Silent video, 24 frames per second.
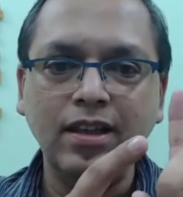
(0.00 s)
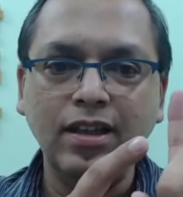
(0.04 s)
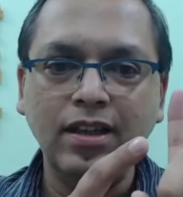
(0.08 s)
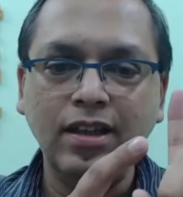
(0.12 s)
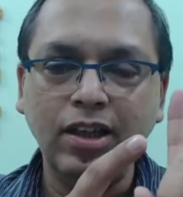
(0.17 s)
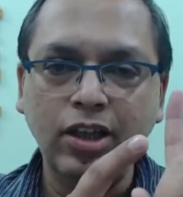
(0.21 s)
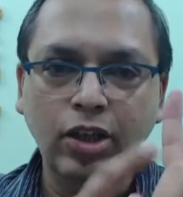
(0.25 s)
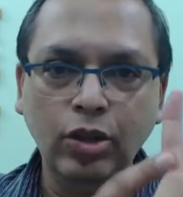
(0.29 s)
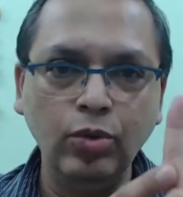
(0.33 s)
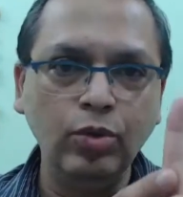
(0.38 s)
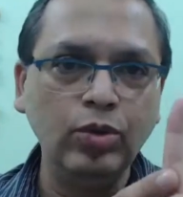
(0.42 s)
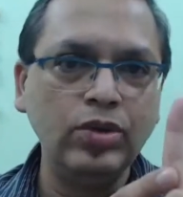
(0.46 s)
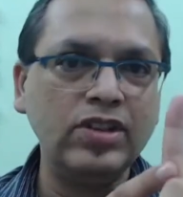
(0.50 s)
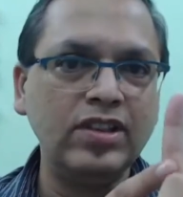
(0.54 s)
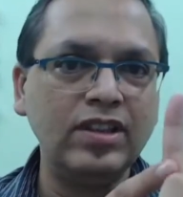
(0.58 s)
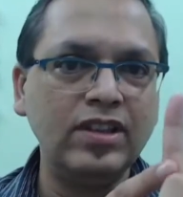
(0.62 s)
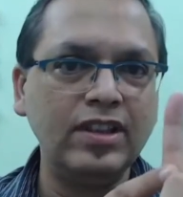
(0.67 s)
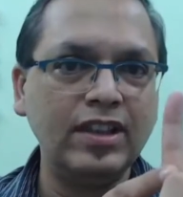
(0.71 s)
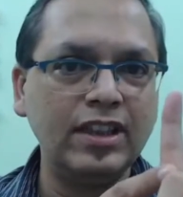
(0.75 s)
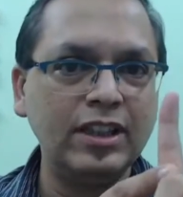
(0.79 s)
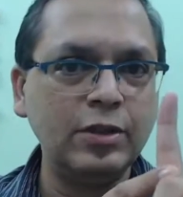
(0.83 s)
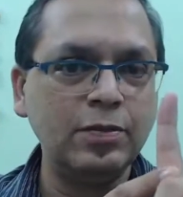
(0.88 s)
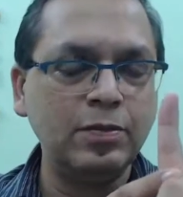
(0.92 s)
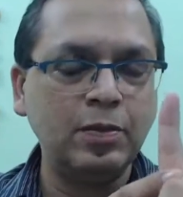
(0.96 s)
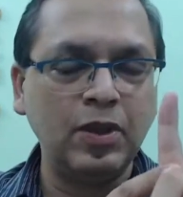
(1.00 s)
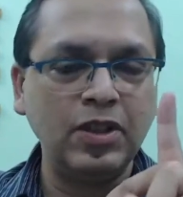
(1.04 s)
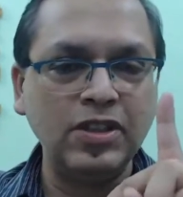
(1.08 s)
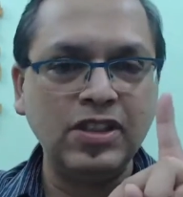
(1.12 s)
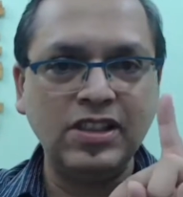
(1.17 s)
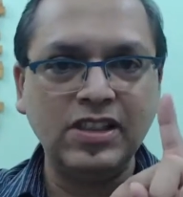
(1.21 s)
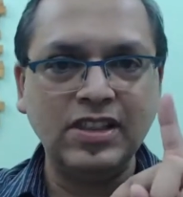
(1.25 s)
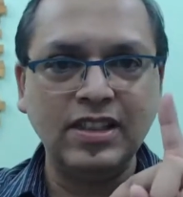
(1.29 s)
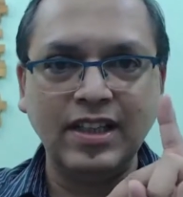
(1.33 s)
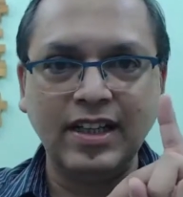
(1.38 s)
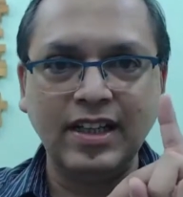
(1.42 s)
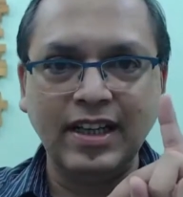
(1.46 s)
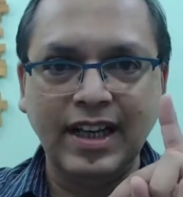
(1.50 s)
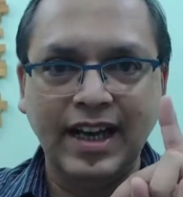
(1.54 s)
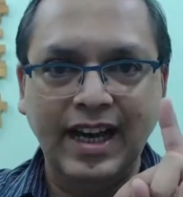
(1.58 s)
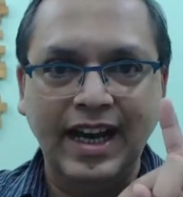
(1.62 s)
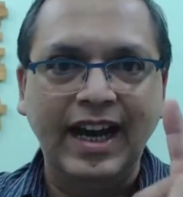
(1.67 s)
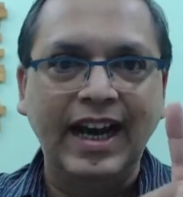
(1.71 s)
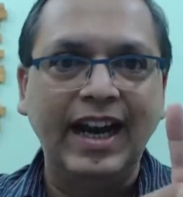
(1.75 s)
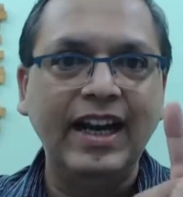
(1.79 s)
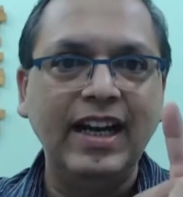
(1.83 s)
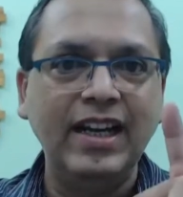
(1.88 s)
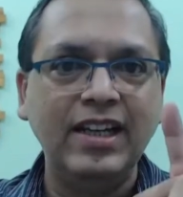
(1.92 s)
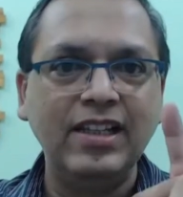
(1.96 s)
use the sponsored
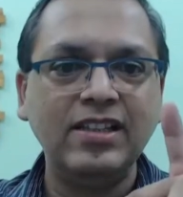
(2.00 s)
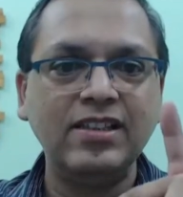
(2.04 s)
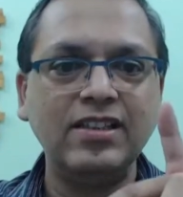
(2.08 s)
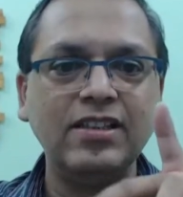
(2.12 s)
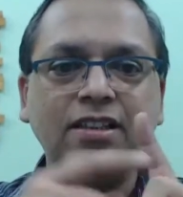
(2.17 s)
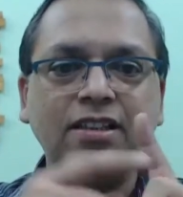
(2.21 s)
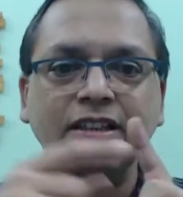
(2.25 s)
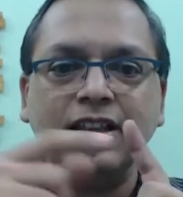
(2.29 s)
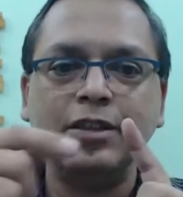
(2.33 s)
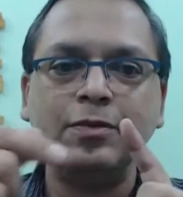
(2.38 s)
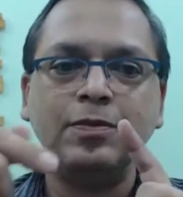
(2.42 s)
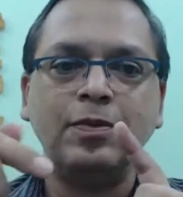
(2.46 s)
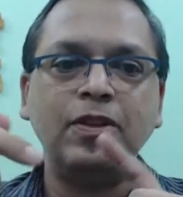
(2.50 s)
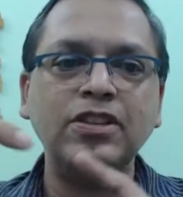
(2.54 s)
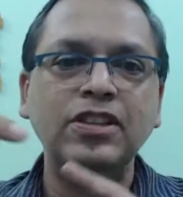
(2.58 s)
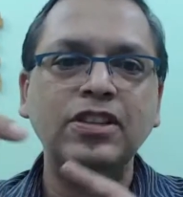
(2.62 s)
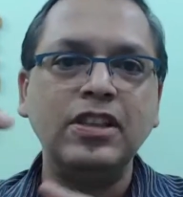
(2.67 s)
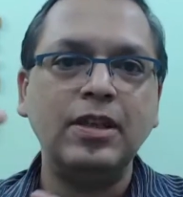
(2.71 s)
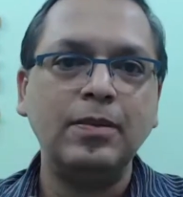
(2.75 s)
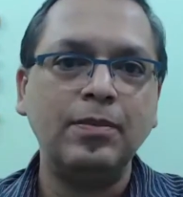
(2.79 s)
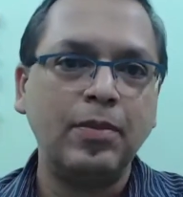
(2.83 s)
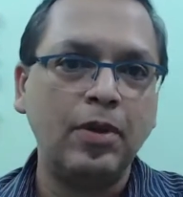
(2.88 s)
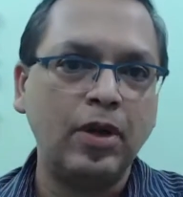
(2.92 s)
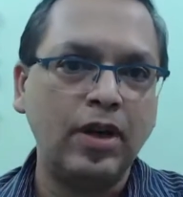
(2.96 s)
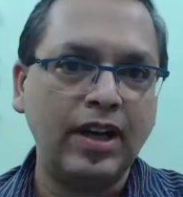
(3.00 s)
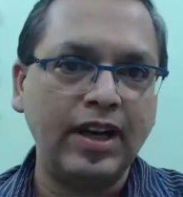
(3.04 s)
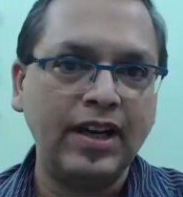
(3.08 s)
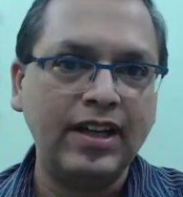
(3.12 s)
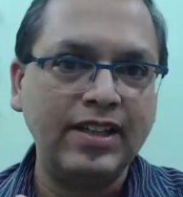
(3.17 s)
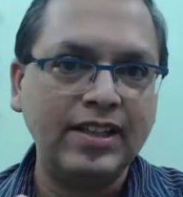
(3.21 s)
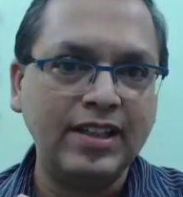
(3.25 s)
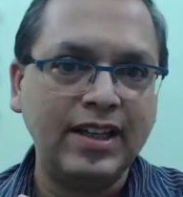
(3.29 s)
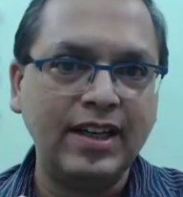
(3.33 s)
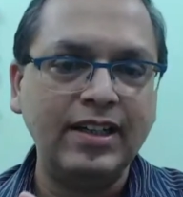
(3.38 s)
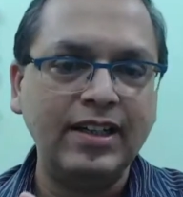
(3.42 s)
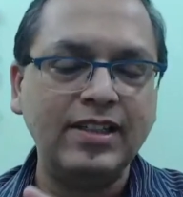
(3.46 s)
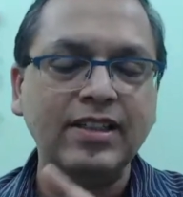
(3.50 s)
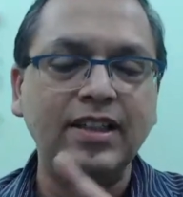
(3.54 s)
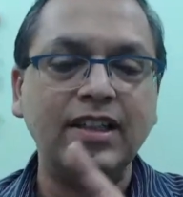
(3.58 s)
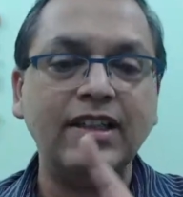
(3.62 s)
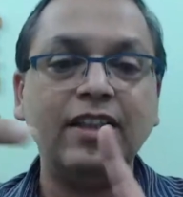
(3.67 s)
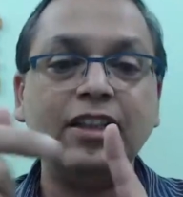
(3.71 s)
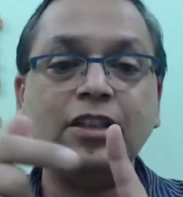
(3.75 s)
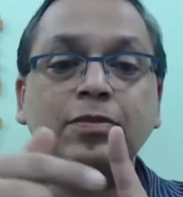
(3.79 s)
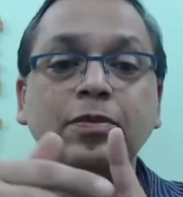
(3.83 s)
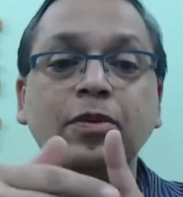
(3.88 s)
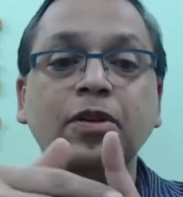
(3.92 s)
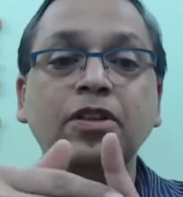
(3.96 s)
ads, the sponsored product ads, and
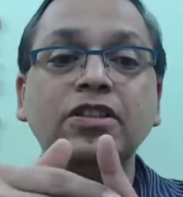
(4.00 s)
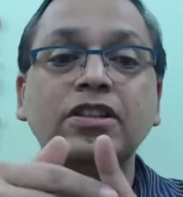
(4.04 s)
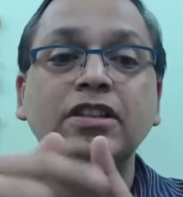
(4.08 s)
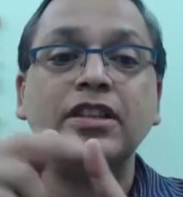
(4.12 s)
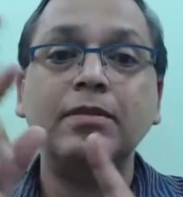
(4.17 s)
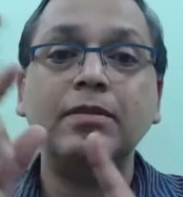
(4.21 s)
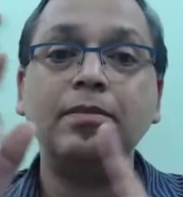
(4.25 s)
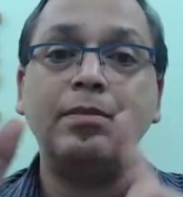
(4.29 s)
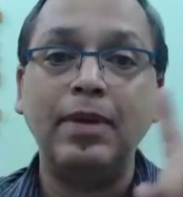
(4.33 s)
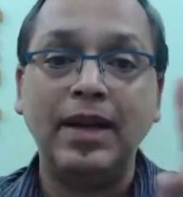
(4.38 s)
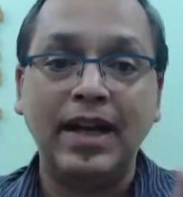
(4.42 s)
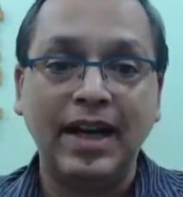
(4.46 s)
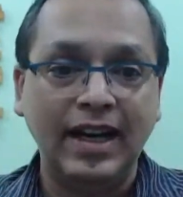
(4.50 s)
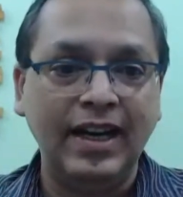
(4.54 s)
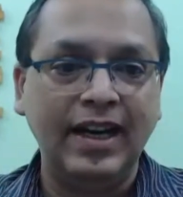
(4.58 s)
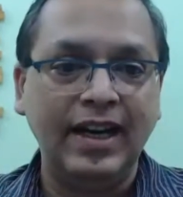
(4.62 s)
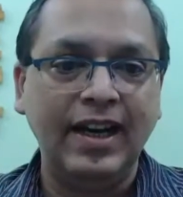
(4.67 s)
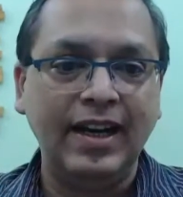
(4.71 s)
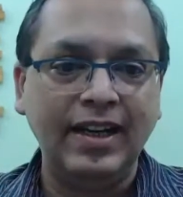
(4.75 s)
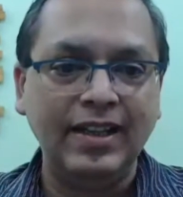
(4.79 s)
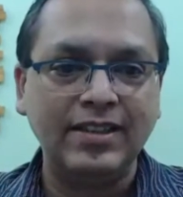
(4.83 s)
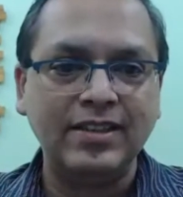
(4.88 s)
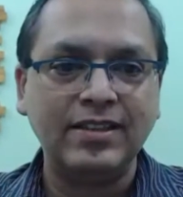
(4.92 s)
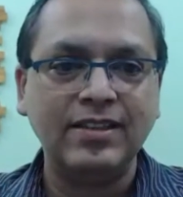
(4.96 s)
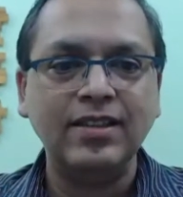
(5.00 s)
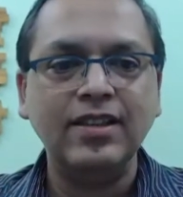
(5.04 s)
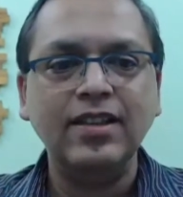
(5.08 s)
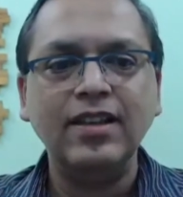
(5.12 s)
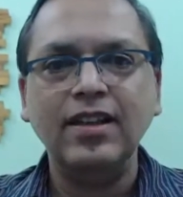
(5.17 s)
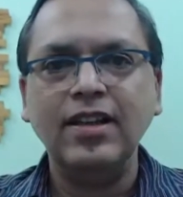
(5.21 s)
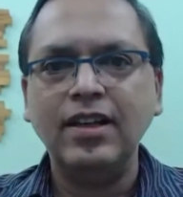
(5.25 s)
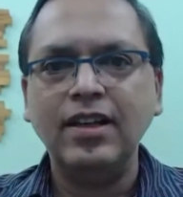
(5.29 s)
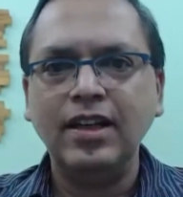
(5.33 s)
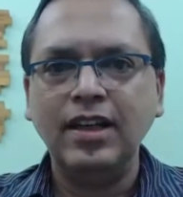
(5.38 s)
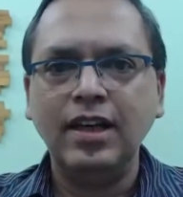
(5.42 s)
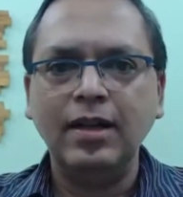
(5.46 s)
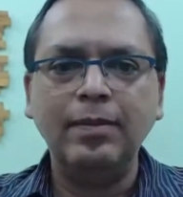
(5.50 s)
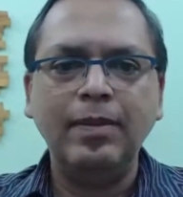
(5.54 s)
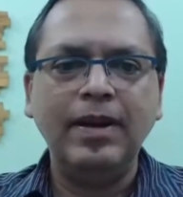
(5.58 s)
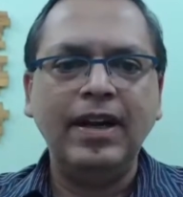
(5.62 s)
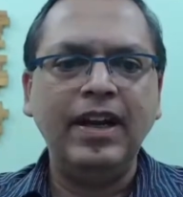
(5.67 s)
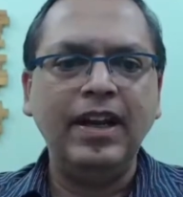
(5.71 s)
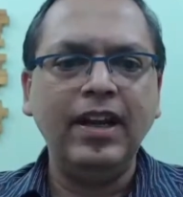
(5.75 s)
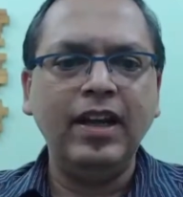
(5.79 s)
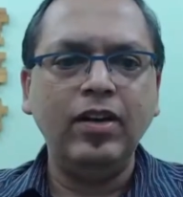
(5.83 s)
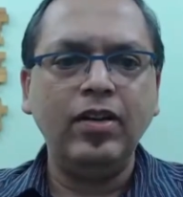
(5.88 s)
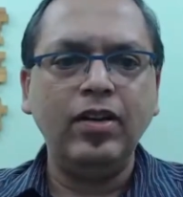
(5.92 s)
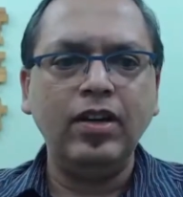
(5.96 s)
the sponsored brand ads
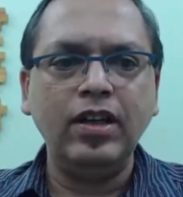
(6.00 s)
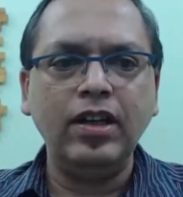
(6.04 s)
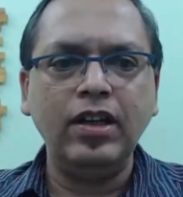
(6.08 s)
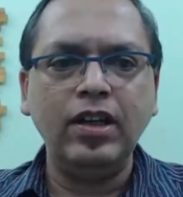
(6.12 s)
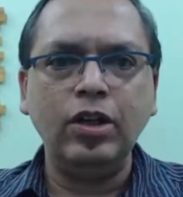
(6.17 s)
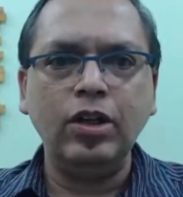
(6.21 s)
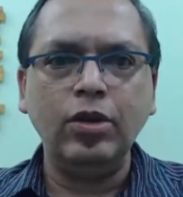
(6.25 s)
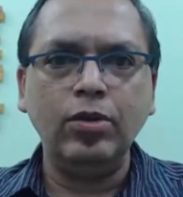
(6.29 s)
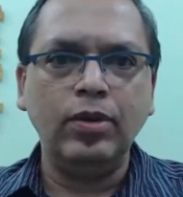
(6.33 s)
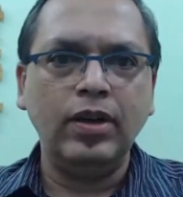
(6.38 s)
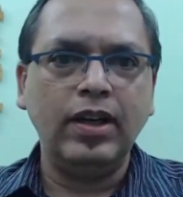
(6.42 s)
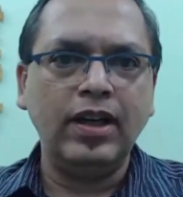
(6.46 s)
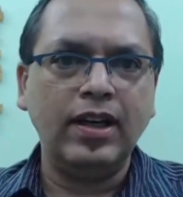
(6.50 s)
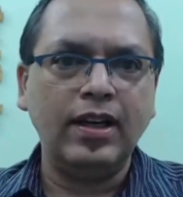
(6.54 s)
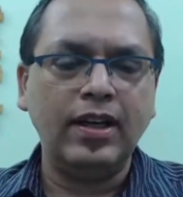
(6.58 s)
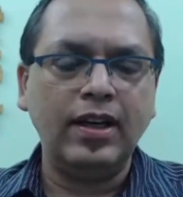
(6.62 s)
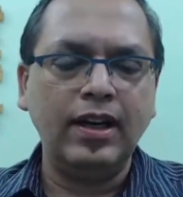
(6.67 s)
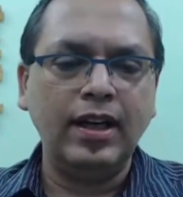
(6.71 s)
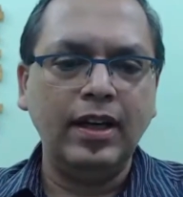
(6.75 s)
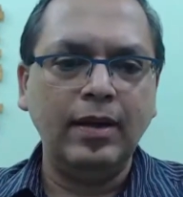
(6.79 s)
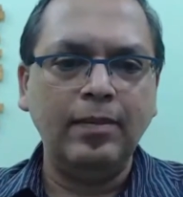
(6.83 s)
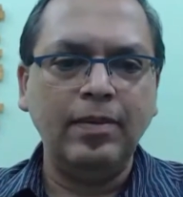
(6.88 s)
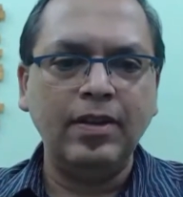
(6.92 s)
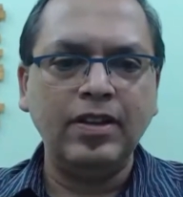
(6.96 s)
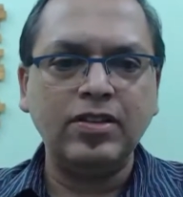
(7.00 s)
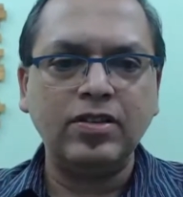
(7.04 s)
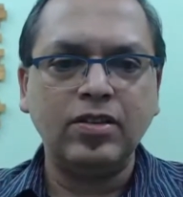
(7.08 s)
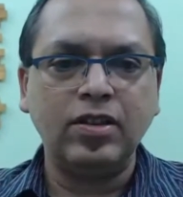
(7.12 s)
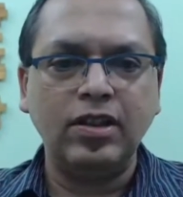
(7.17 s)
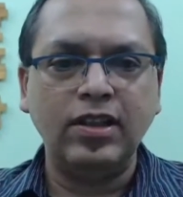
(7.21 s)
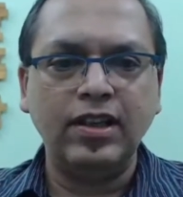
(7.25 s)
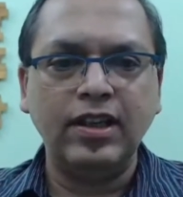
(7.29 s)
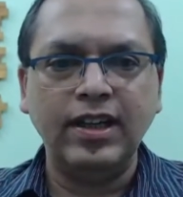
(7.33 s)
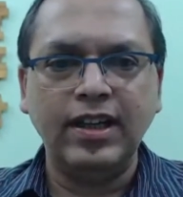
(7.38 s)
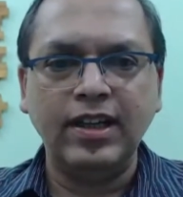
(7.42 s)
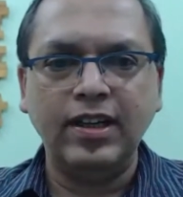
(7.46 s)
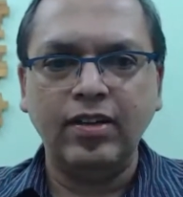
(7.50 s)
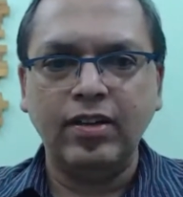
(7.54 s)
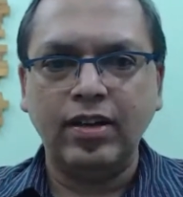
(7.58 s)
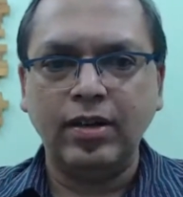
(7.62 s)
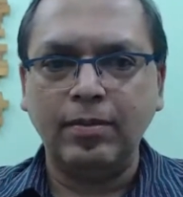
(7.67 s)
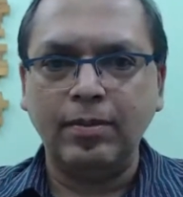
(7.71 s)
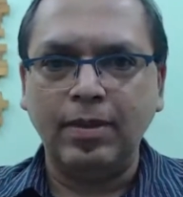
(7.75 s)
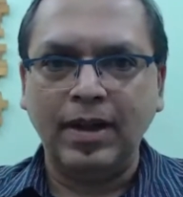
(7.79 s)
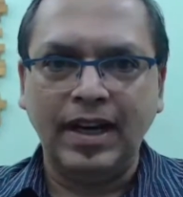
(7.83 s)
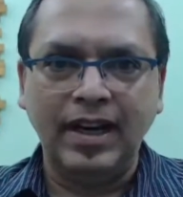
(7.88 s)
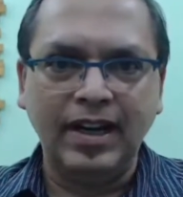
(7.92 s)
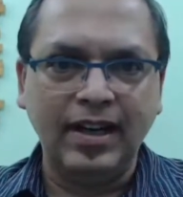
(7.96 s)
depending on you are a A plus content or a
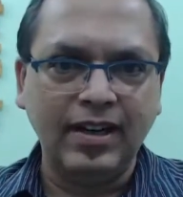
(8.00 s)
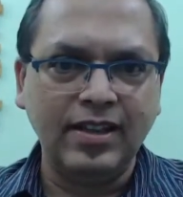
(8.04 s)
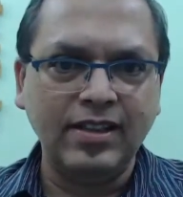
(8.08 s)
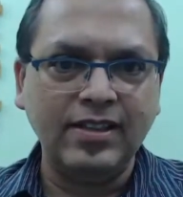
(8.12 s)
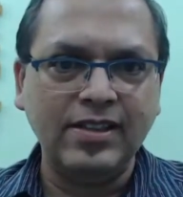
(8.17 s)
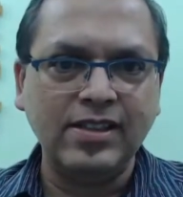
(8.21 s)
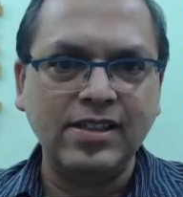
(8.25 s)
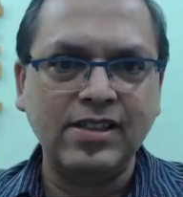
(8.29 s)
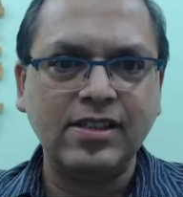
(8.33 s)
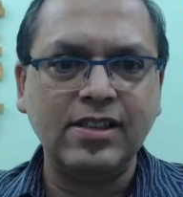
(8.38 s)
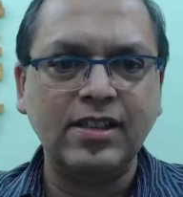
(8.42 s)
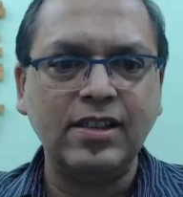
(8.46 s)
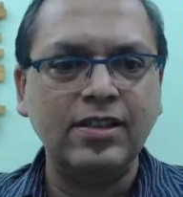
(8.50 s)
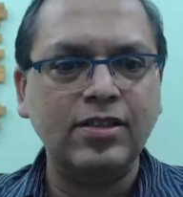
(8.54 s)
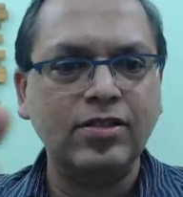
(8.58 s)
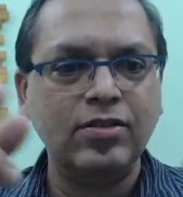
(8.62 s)
brand registered.